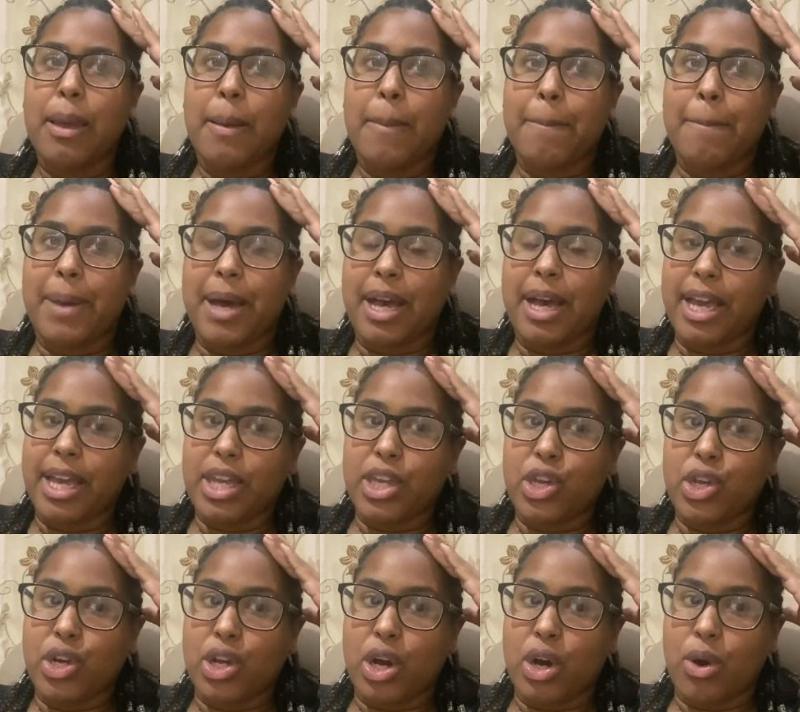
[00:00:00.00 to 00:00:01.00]
but,
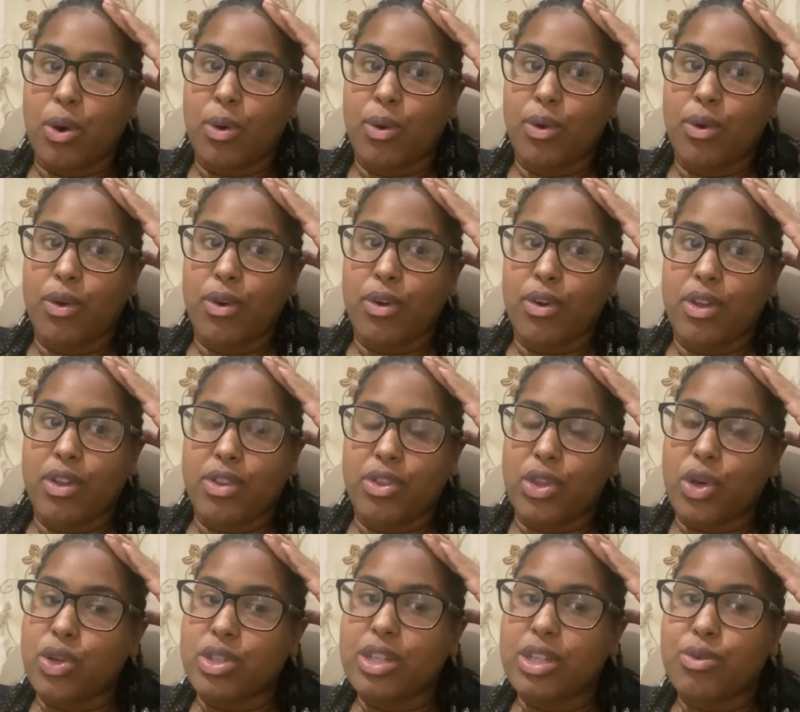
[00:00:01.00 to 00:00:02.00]
you know,
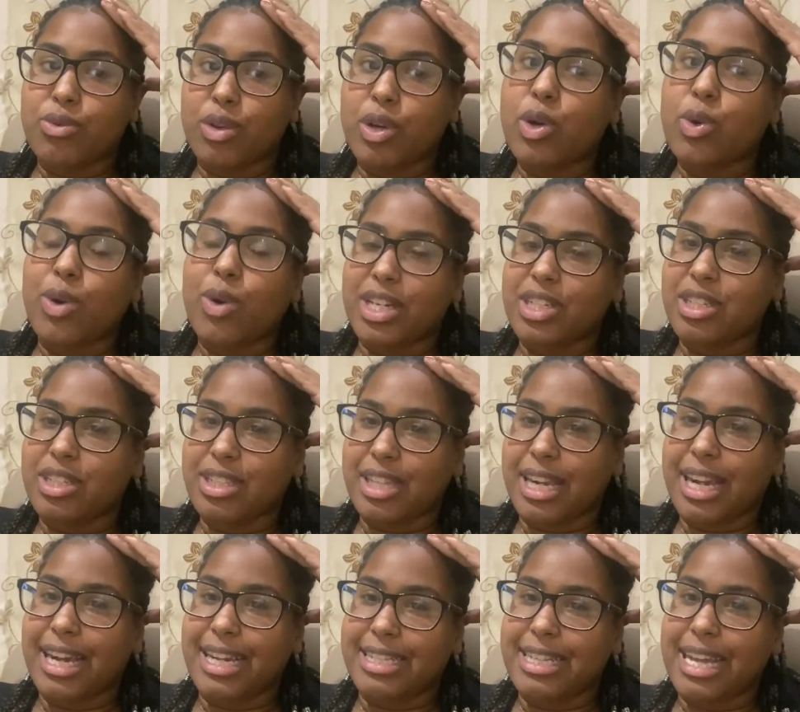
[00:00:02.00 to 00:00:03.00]
those are real questions that I
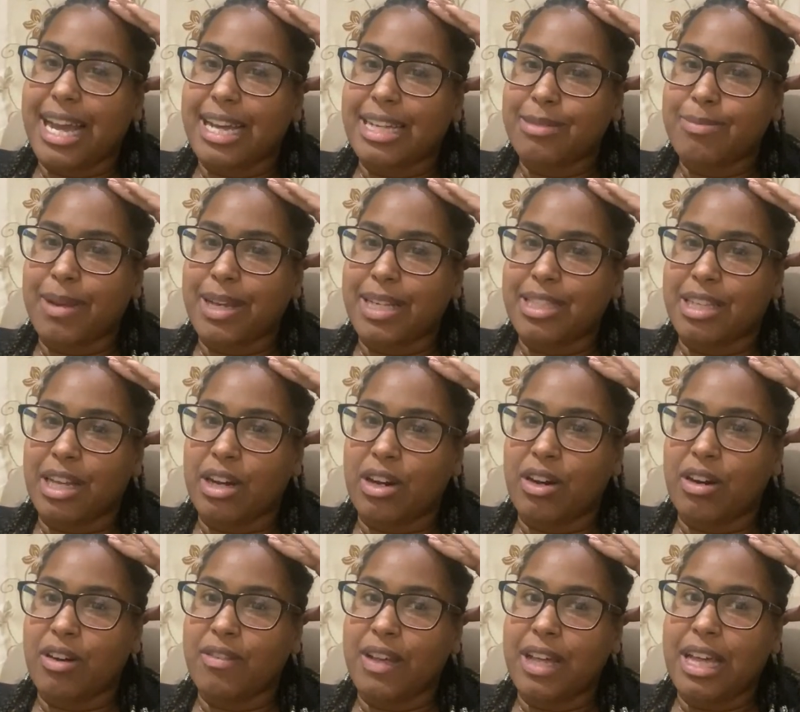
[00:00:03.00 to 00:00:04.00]
had to ask
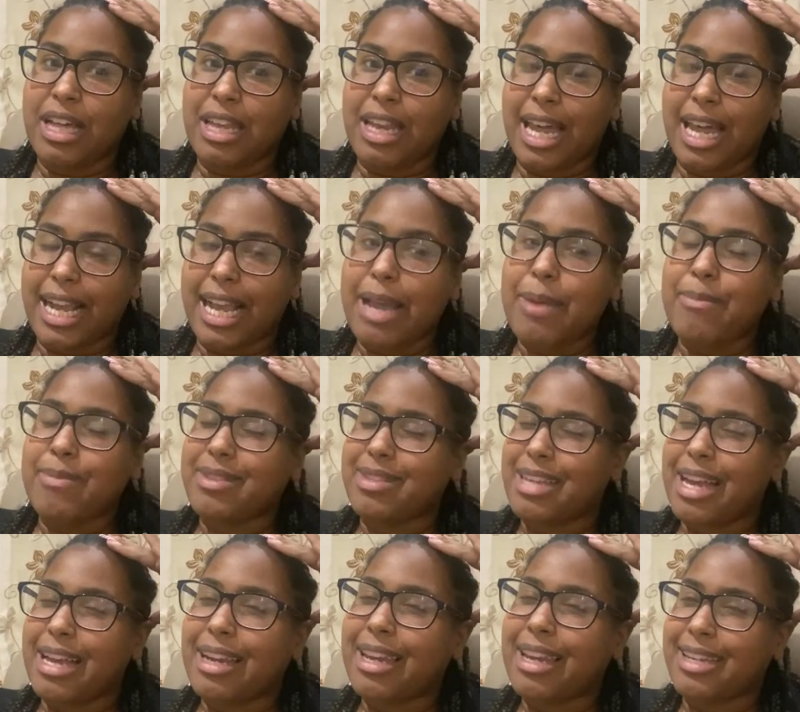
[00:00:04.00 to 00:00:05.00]
myself. Like
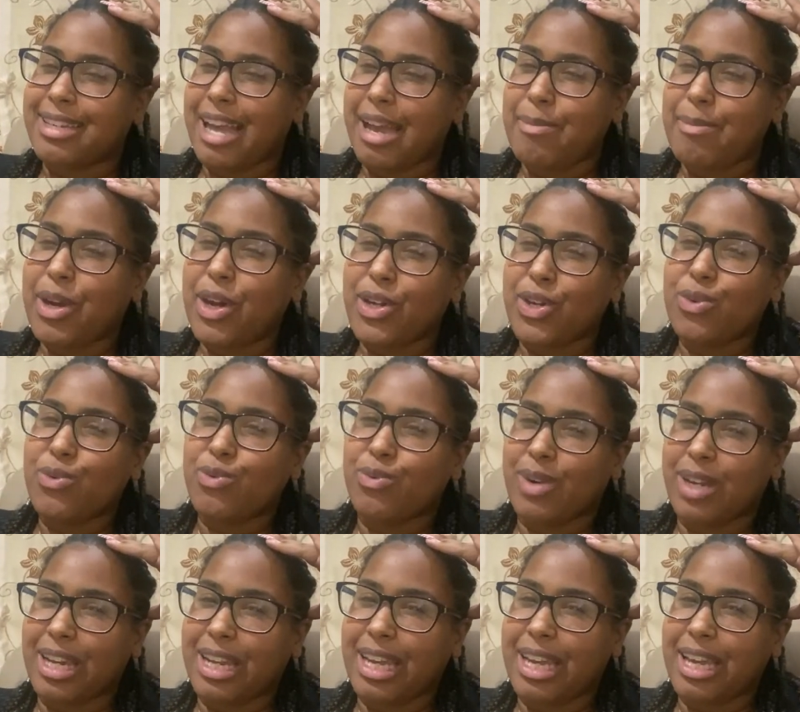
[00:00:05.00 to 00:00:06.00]
Diamond, are you
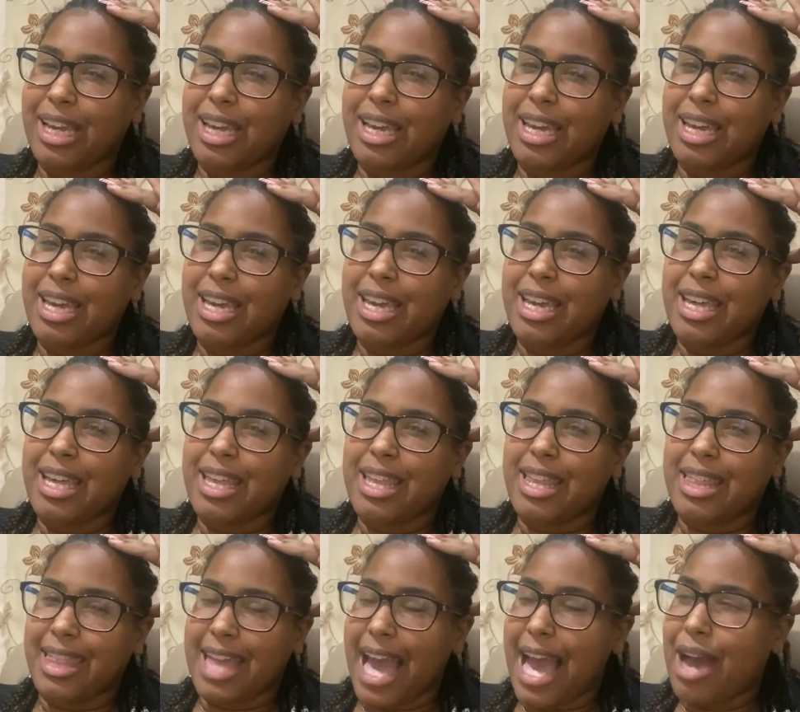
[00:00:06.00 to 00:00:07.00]
really
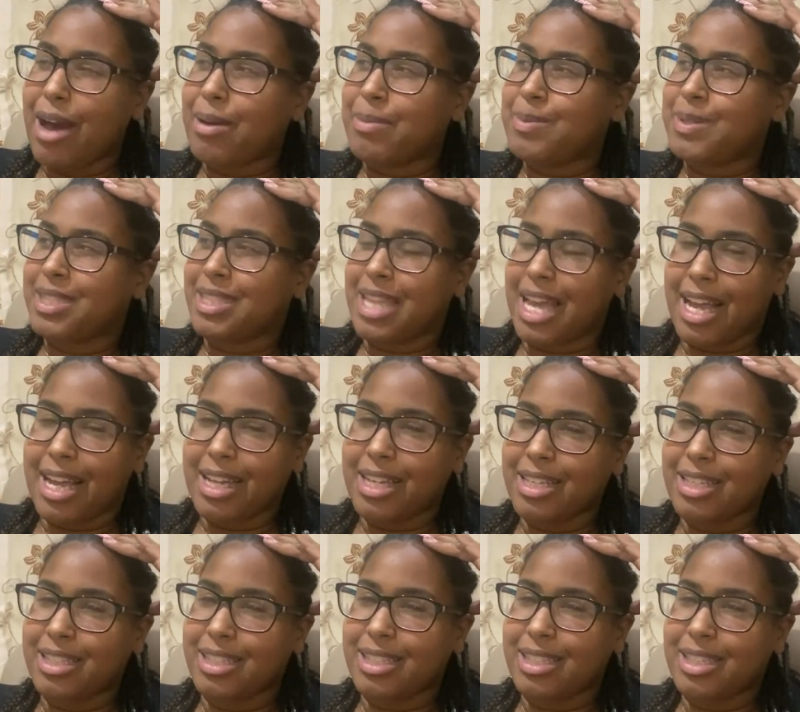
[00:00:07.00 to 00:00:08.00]
that
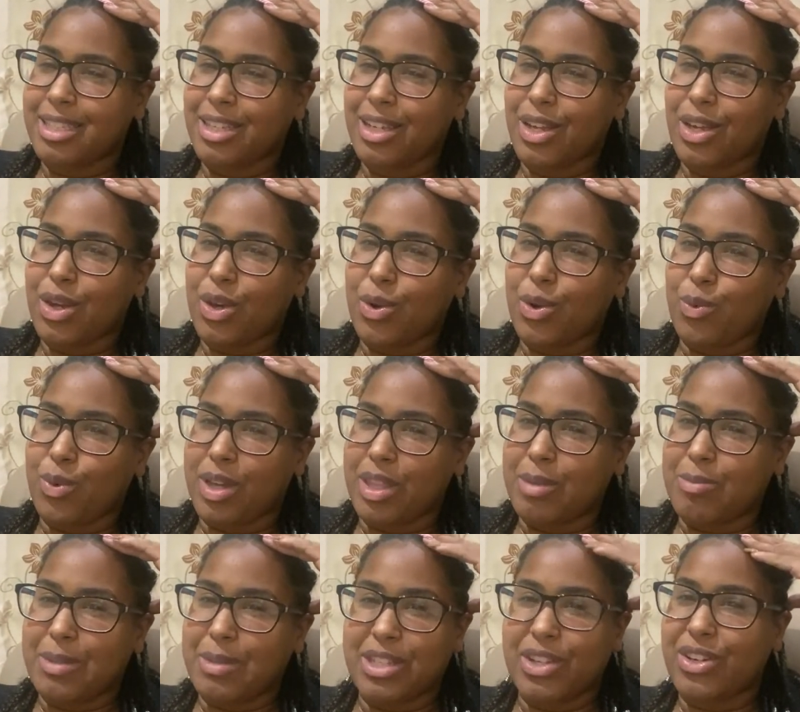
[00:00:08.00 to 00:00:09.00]
obsessed with
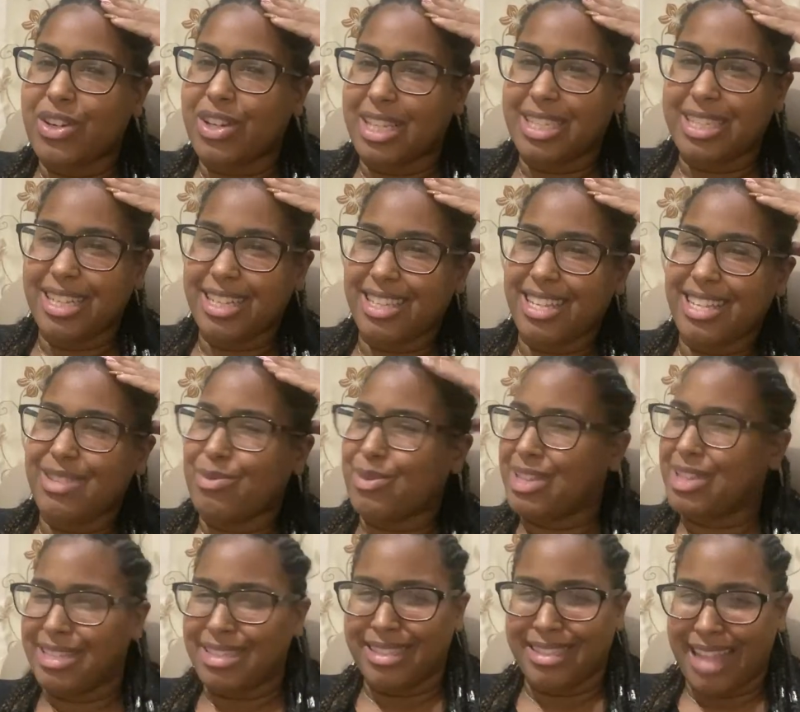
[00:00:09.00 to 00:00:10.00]
materialistic things, with
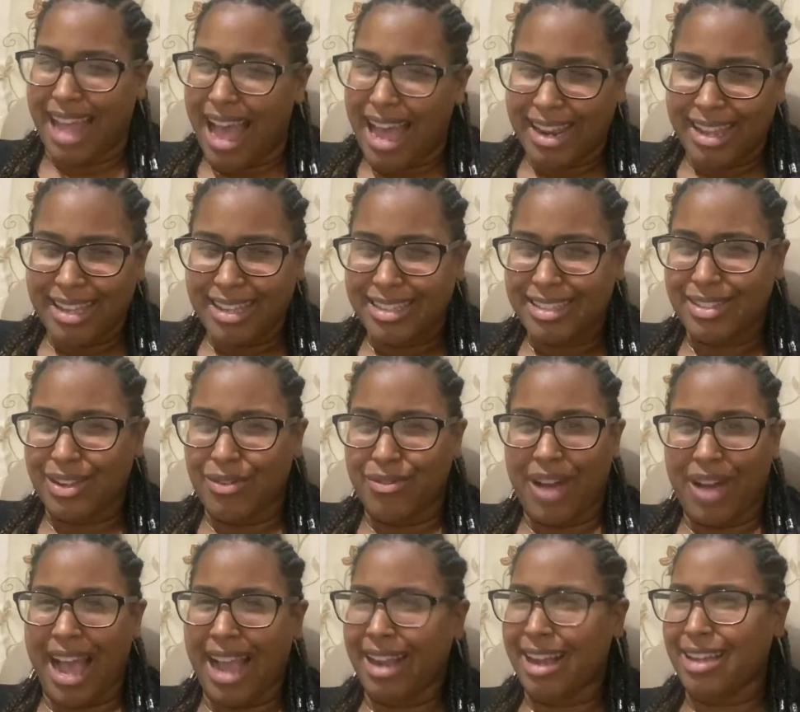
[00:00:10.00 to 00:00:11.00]
the status of
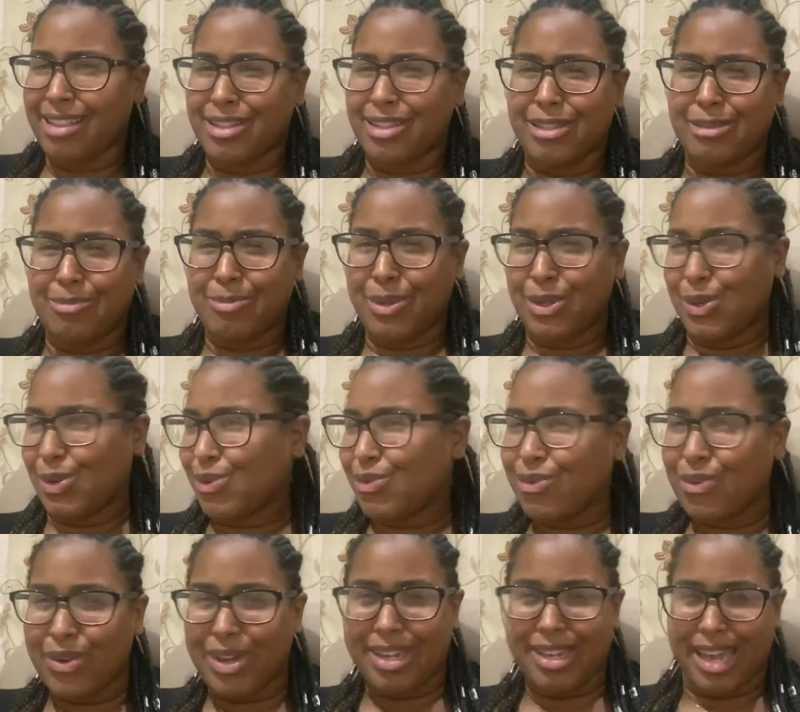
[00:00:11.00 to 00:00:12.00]
I got this
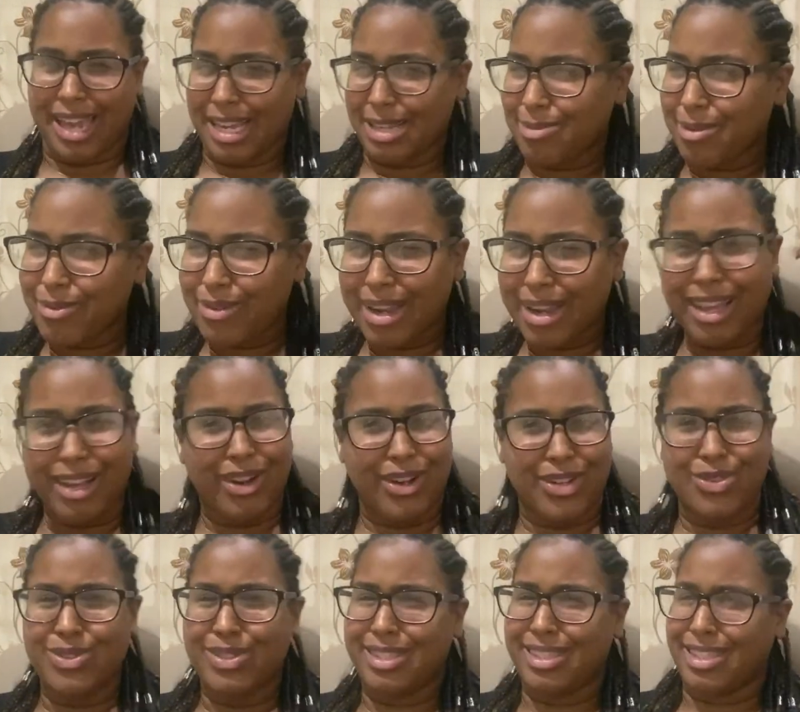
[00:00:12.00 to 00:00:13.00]
beautiful engagement ring? Like, are
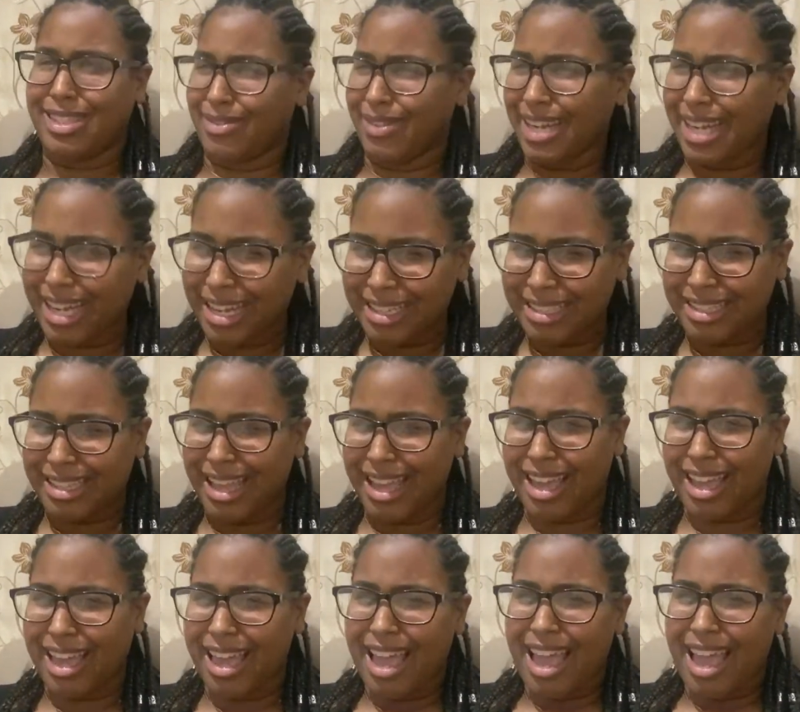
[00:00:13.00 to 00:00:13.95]
you serious? Like,